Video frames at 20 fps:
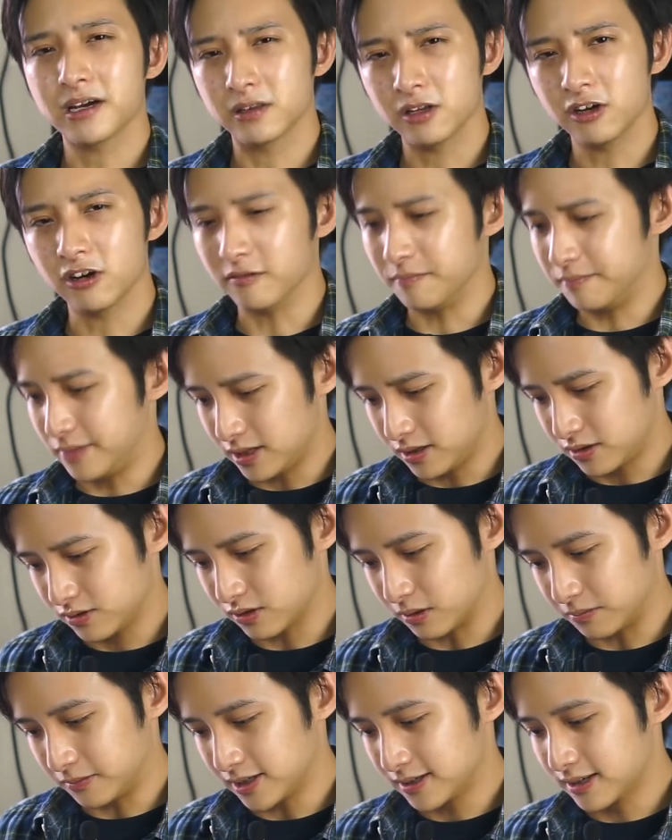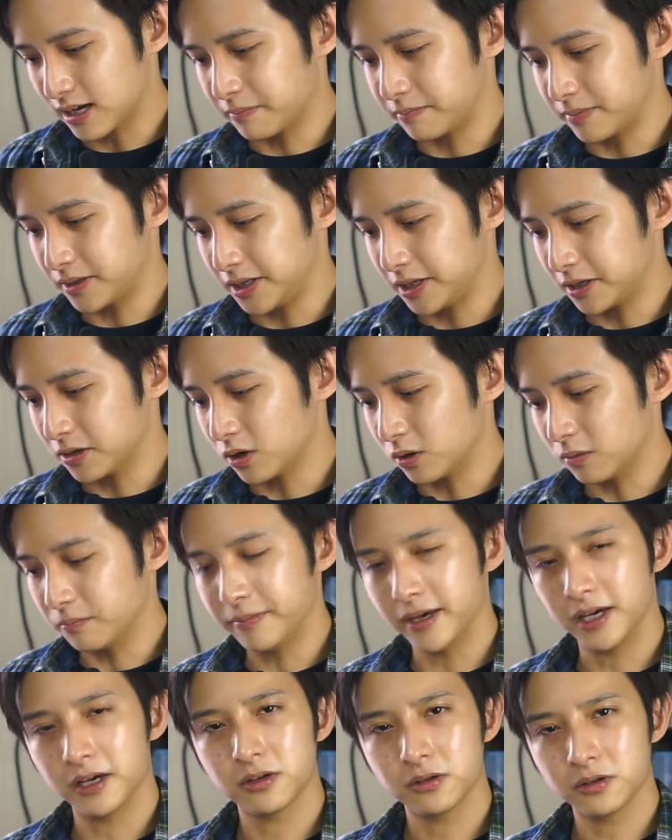a lot of beans from this company called
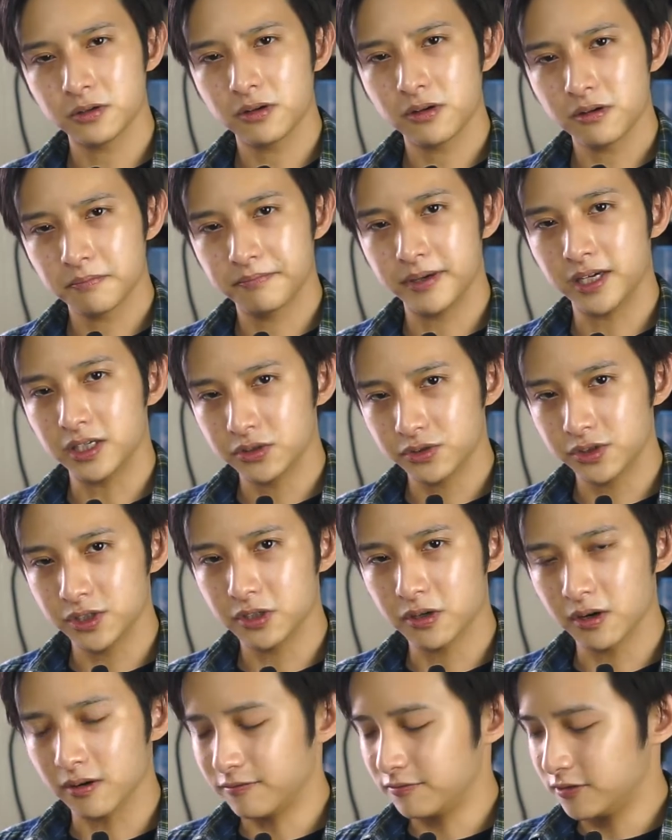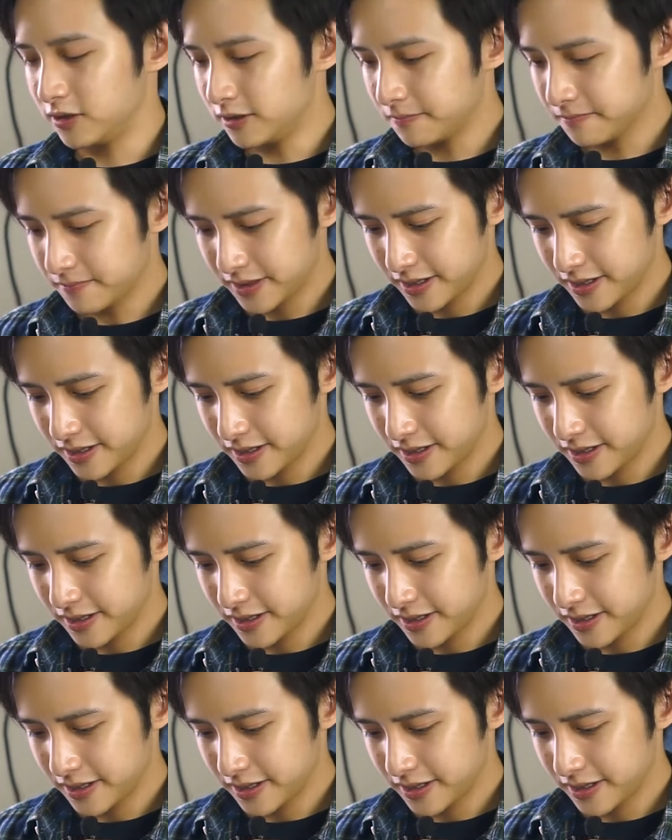Big Tree Coffee.